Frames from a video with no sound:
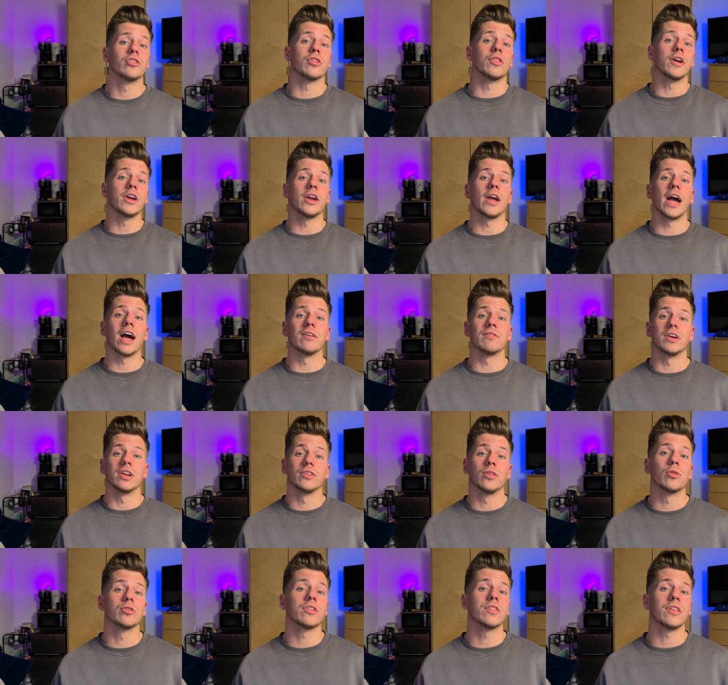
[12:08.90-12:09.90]
there you have it.
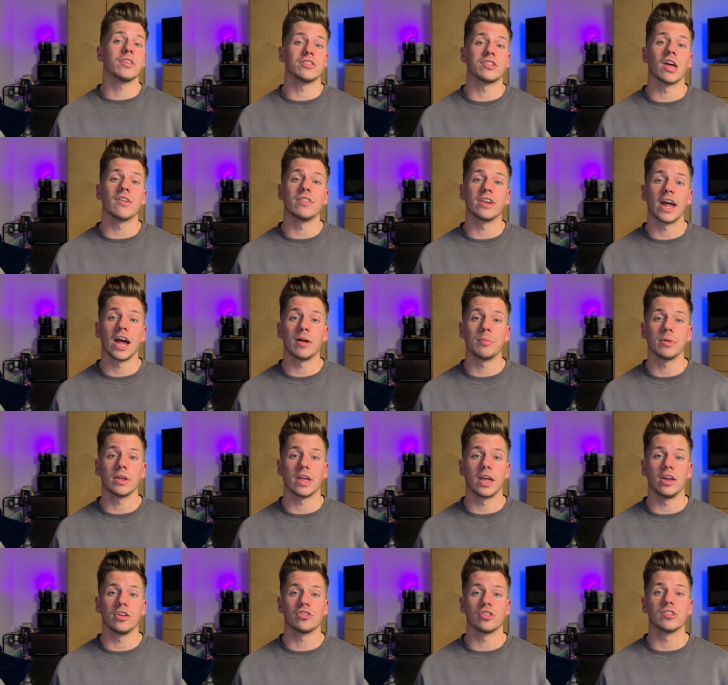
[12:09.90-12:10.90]
Those are the seven
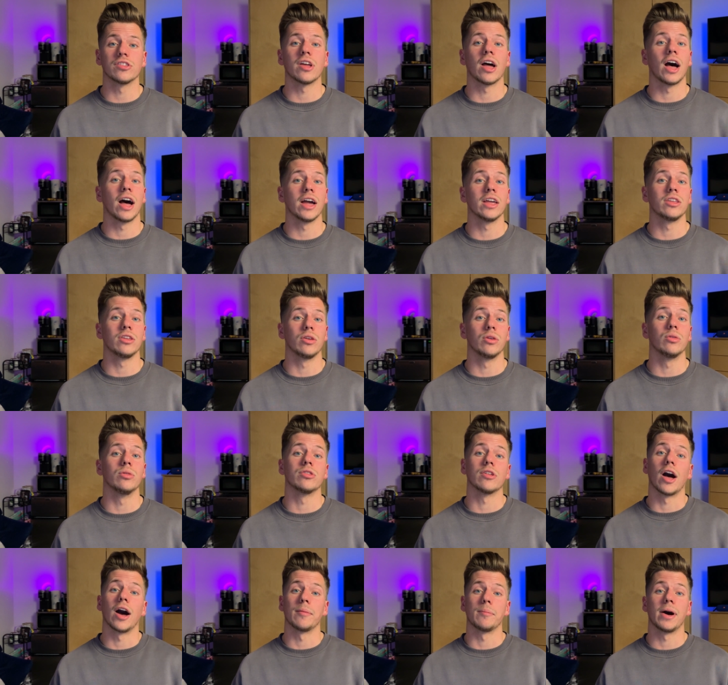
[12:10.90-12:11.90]
applications I
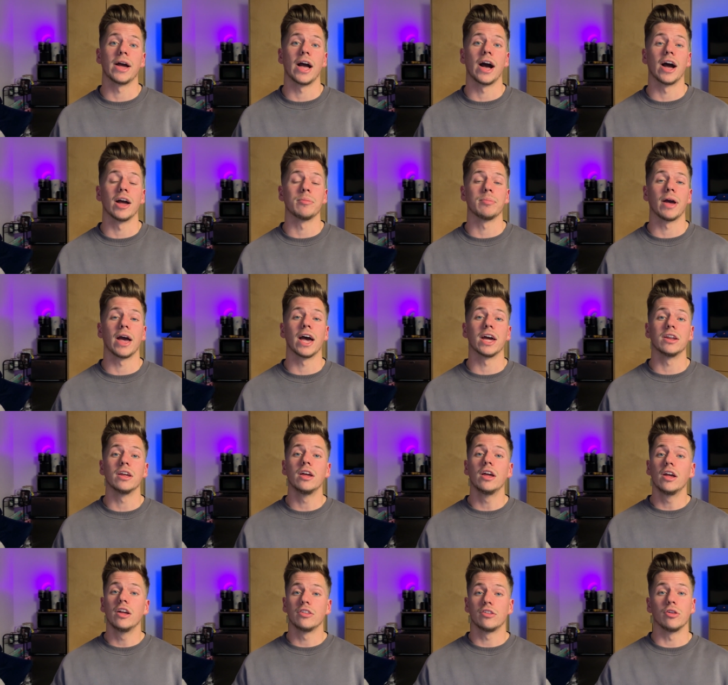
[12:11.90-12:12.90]
use on my iPad
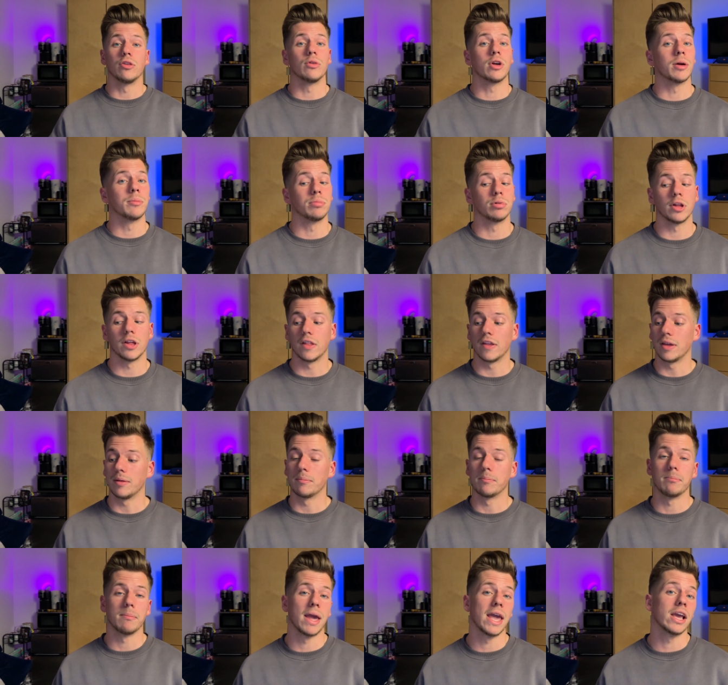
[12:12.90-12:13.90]
to completely
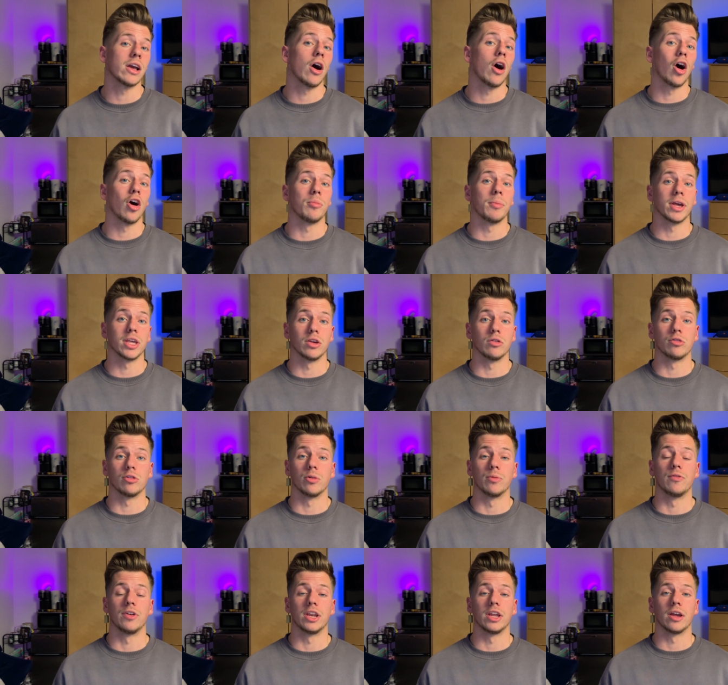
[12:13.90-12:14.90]
make all my
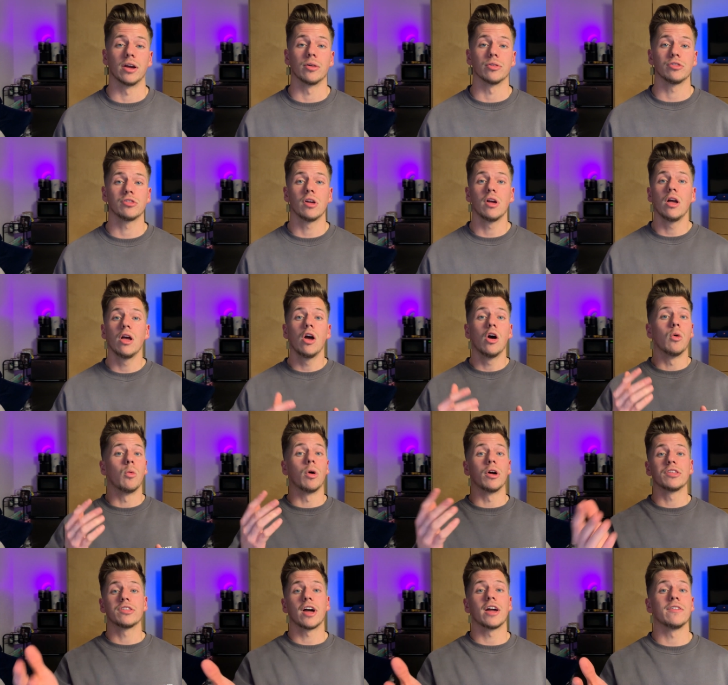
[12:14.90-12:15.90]
YouTube videos.
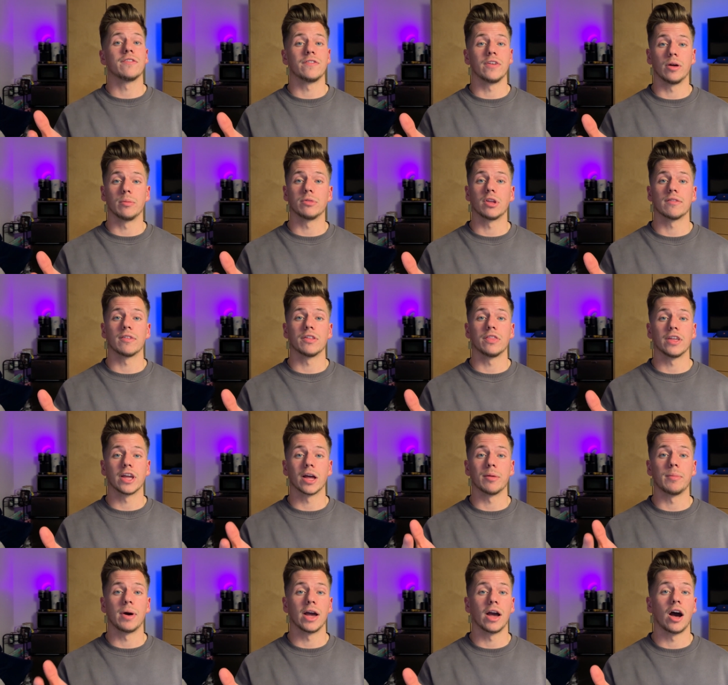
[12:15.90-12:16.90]
Once I filmed everything
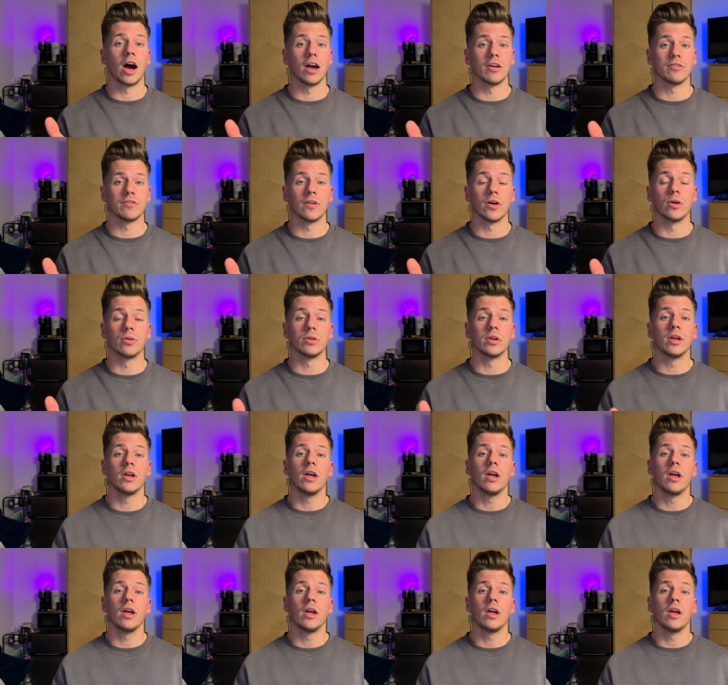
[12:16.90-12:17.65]
on my iPhone,